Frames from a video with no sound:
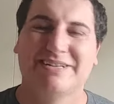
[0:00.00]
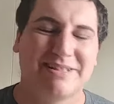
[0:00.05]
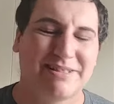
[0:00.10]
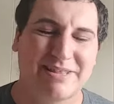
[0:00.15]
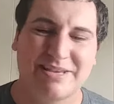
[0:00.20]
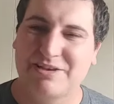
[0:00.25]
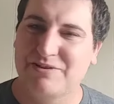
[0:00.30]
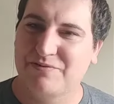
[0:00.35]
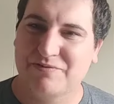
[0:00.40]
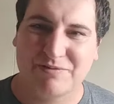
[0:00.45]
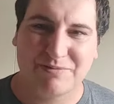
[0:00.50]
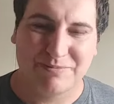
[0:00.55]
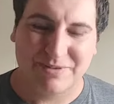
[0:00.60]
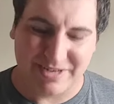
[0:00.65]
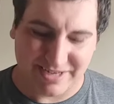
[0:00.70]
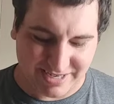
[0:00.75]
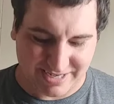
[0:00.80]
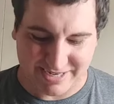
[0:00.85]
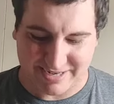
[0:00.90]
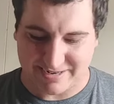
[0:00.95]
Thank you for
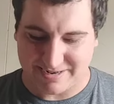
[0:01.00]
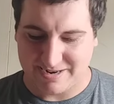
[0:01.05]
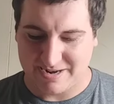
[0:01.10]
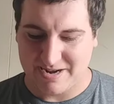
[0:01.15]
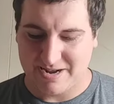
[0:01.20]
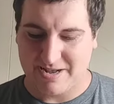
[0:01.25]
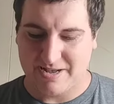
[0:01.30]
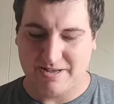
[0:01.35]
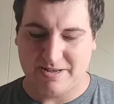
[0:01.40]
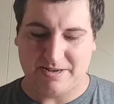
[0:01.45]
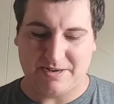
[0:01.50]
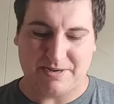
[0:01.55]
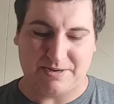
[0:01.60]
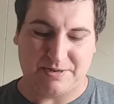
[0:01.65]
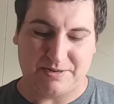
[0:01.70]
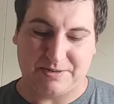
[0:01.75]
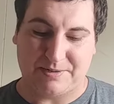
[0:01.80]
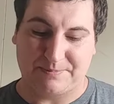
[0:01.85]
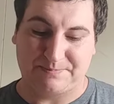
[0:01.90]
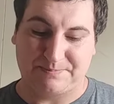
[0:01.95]
being here.
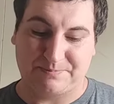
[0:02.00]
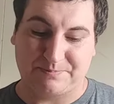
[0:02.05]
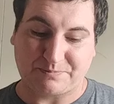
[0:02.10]
Uh,